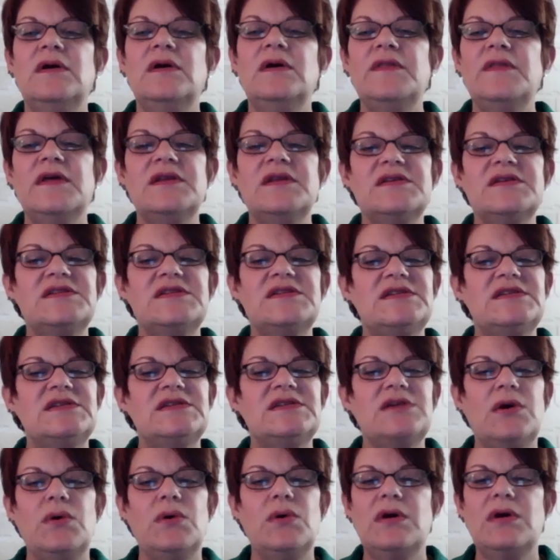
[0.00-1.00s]
That is
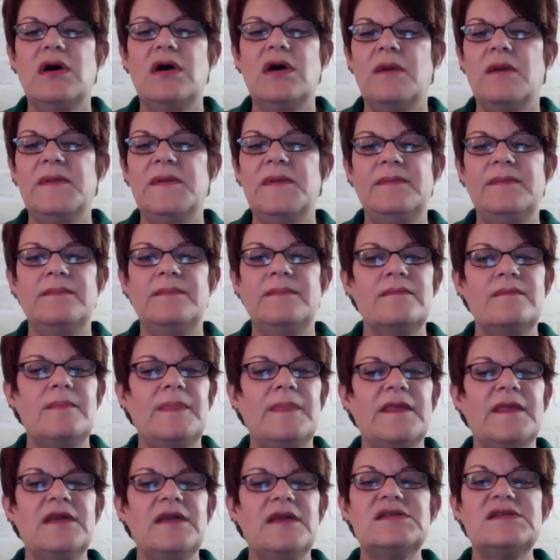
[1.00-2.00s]
so common.
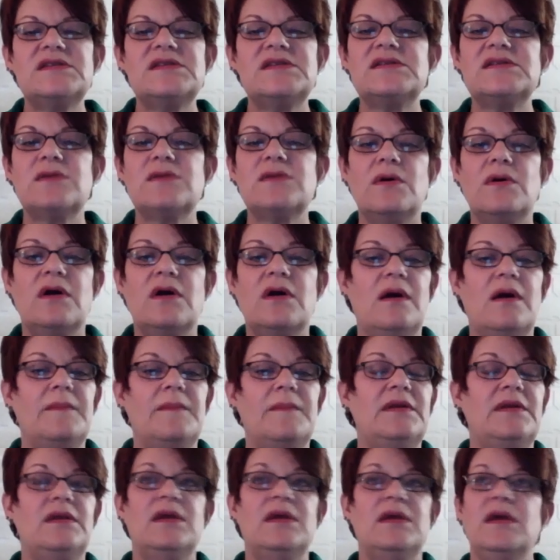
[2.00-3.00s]
It is so
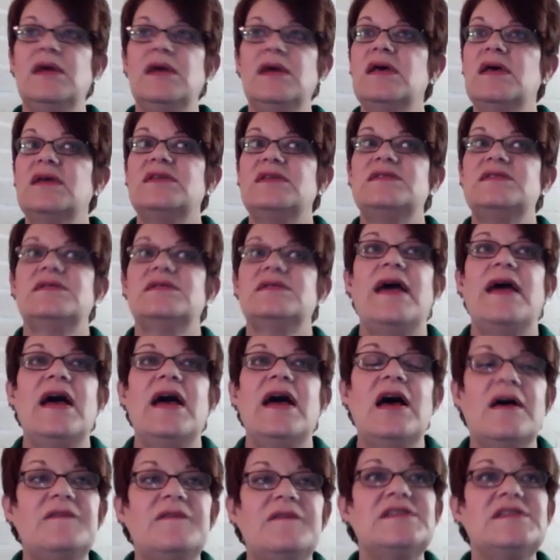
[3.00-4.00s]
common to
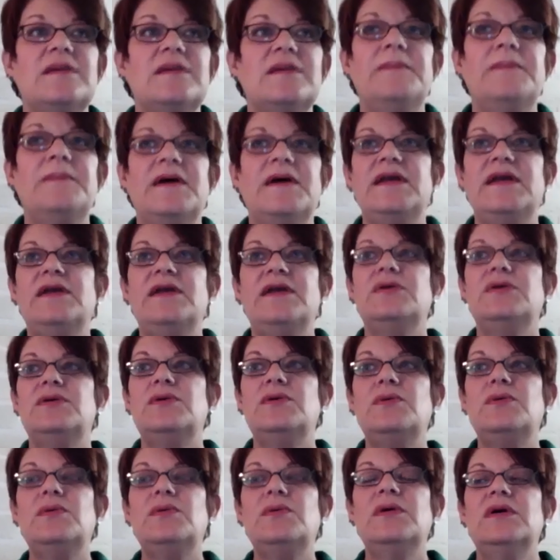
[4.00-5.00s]
have somebody
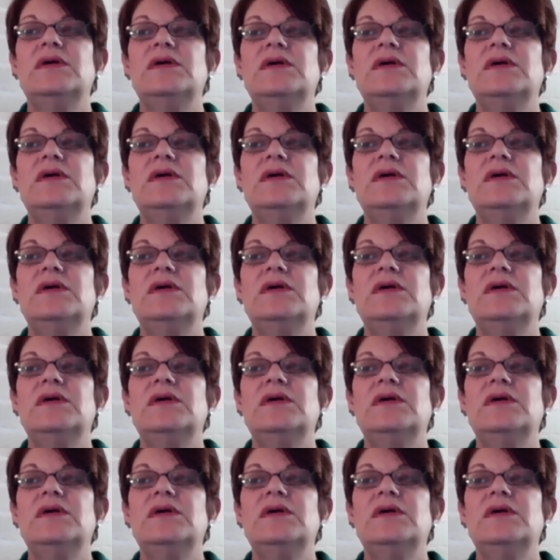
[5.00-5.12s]
who,